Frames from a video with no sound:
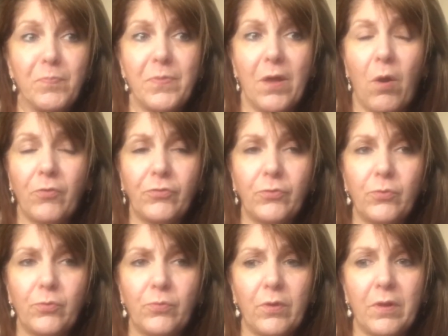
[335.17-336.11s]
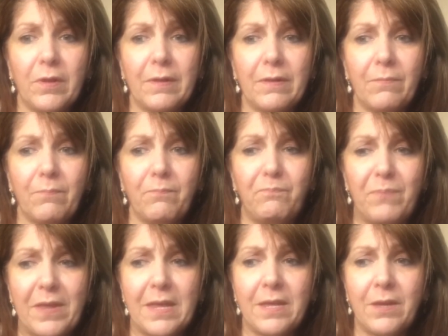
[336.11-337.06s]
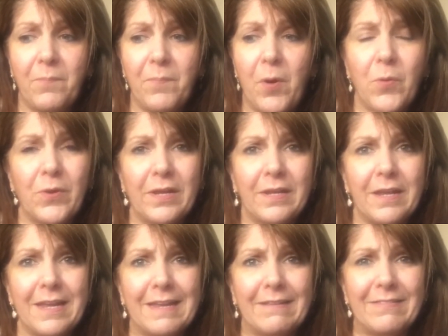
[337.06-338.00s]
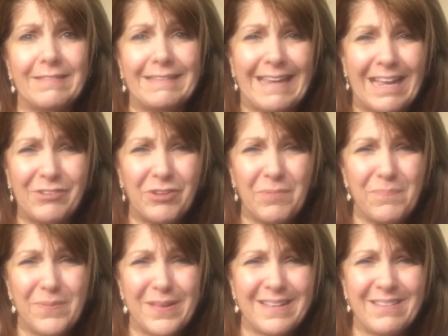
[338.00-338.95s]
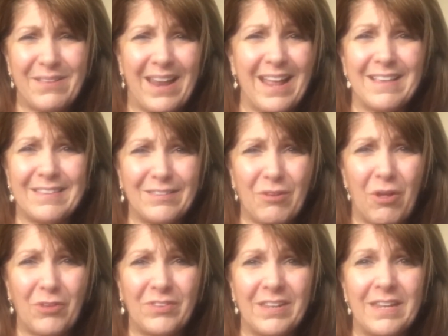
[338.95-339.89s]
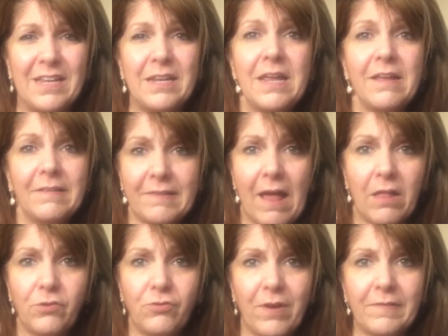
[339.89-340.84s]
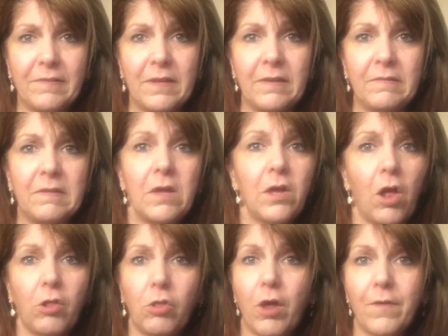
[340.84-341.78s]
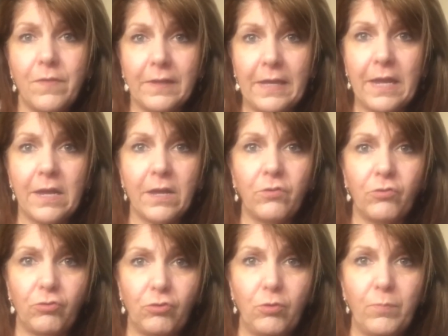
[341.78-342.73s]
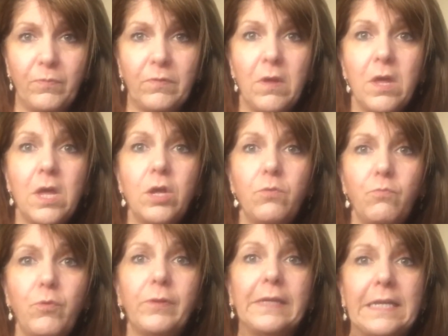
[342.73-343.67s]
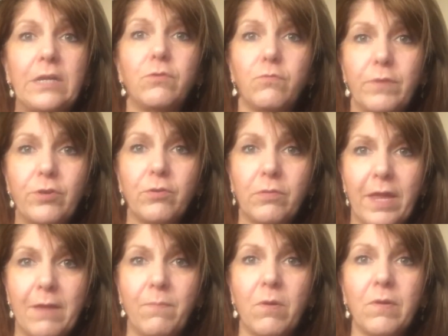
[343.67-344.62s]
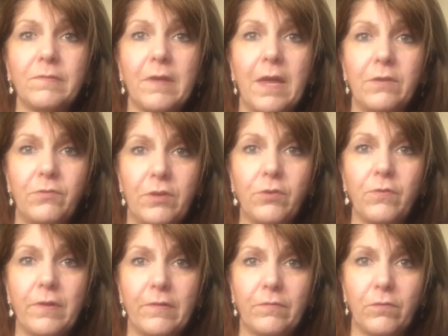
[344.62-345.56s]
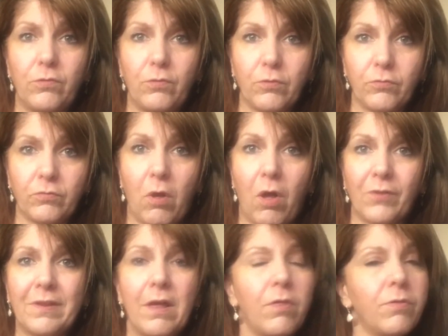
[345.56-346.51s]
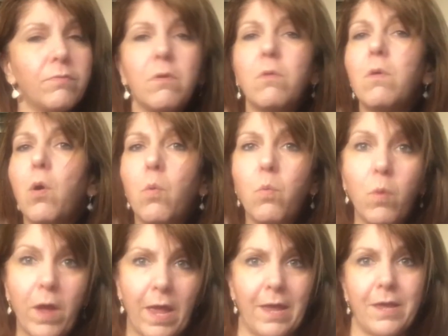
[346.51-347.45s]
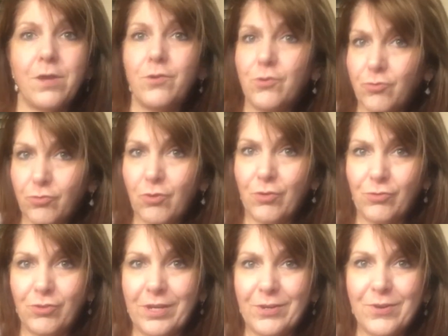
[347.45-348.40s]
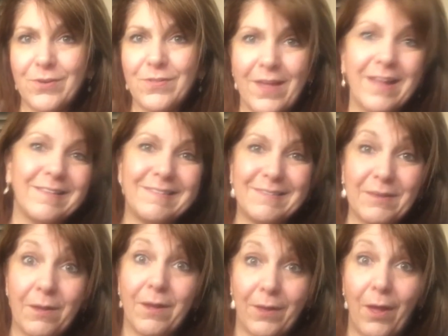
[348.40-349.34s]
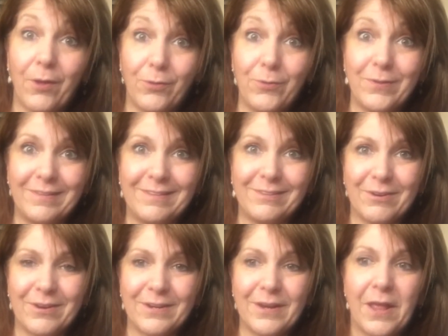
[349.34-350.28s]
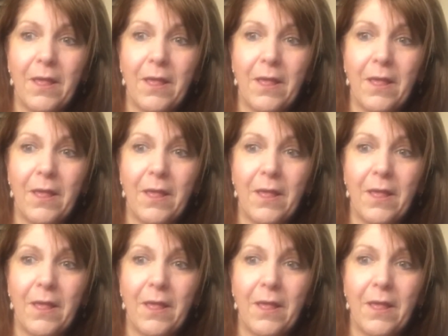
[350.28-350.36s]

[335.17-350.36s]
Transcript: Also, big component is ketchup that has salt in it. Salad dressings, a lot of the canned soups. Really need to read your labels and decrease your salt. Throw away your salt shaker. That's a good start.